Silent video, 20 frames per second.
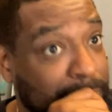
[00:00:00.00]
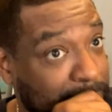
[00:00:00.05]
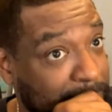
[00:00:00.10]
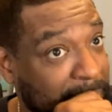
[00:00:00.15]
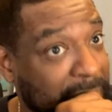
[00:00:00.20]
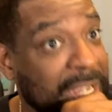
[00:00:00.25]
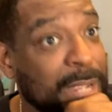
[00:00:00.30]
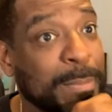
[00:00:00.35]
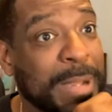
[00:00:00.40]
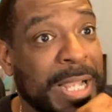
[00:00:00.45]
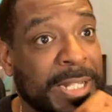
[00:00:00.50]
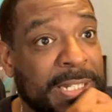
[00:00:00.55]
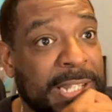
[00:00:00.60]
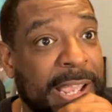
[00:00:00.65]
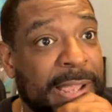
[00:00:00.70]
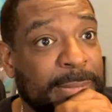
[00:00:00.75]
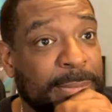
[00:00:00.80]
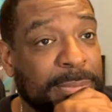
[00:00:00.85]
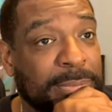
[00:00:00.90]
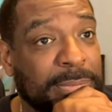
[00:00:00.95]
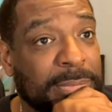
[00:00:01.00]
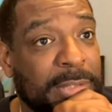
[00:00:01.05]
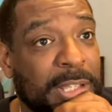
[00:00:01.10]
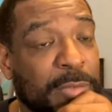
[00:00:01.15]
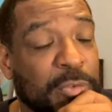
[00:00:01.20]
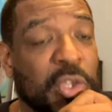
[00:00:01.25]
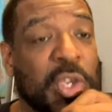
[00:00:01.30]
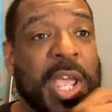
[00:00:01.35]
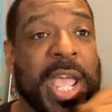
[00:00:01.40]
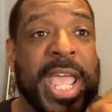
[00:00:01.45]
Think about that.
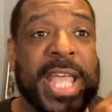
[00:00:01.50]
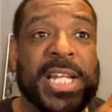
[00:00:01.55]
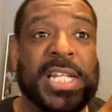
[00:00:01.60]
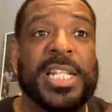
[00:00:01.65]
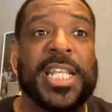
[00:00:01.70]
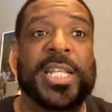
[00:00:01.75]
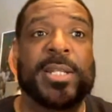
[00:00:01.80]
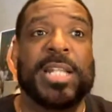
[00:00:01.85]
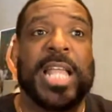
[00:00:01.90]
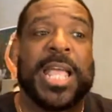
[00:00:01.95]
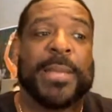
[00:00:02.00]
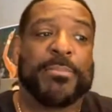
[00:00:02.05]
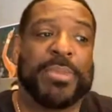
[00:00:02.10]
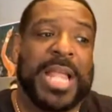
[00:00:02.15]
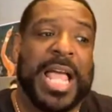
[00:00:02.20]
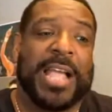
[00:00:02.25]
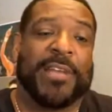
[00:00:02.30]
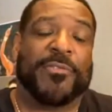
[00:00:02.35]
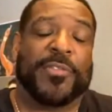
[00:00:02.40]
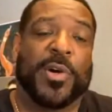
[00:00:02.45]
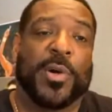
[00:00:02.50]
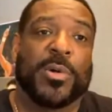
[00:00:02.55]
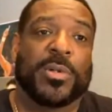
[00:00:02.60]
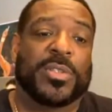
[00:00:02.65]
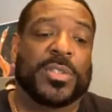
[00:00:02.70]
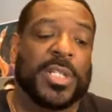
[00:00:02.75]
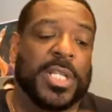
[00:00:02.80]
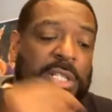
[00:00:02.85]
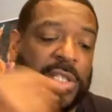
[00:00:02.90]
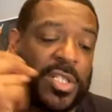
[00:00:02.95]
If you handle it like black
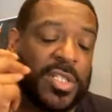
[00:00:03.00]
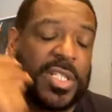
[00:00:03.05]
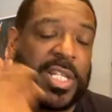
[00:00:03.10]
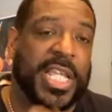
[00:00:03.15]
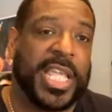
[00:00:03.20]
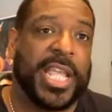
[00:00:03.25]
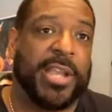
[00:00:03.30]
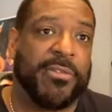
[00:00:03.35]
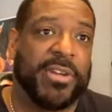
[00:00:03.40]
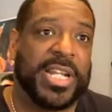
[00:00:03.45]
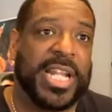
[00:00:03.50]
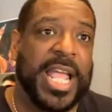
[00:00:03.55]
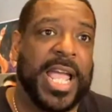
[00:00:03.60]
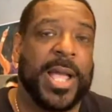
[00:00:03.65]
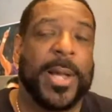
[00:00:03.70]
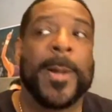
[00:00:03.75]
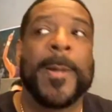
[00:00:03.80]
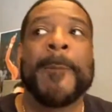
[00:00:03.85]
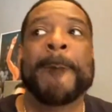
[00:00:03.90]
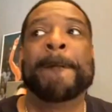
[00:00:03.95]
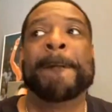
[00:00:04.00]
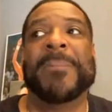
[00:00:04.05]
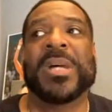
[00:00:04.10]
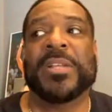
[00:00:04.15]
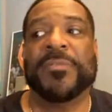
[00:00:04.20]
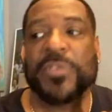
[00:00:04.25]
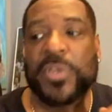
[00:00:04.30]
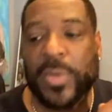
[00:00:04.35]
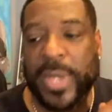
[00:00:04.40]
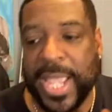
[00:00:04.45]
folks, it's just the here and now.
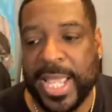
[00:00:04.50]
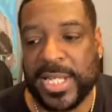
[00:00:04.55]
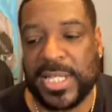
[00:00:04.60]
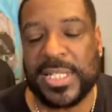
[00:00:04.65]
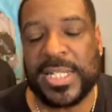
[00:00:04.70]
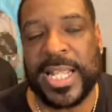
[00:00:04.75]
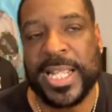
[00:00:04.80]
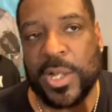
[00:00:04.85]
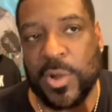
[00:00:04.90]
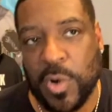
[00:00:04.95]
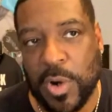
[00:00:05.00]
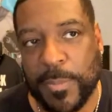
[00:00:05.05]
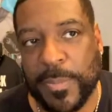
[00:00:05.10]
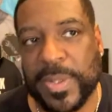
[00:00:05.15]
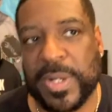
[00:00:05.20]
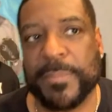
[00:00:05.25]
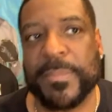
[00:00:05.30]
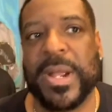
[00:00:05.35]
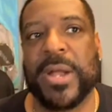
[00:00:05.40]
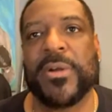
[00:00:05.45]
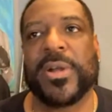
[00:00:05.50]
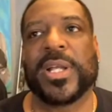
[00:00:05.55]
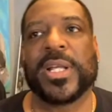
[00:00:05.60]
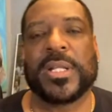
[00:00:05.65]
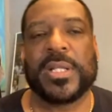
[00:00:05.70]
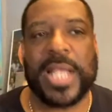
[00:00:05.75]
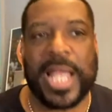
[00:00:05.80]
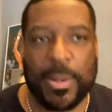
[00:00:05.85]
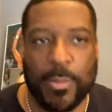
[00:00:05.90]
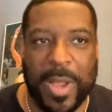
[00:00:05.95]
But if you handle it like corporate
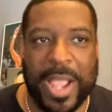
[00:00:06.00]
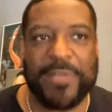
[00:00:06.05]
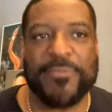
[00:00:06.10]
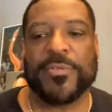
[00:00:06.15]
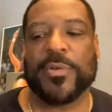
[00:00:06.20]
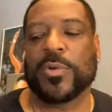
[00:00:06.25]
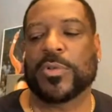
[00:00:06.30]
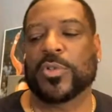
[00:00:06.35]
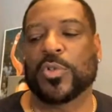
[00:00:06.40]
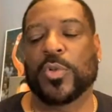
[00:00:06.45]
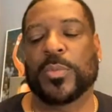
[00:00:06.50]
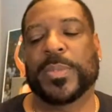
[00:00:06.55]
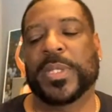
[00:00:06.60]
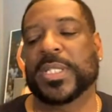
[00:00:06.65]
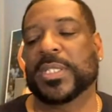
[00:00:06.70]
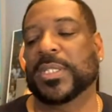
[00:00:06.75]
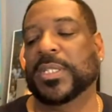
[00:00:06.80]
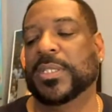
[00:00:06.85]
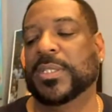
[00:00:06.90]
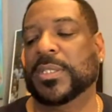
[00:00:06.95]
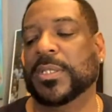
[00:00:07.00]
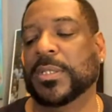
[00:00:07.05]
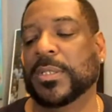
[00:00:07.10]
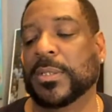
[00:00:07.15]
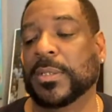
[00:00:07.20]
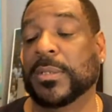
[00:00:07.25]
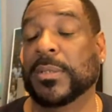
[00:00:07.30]
American, like white folks do business.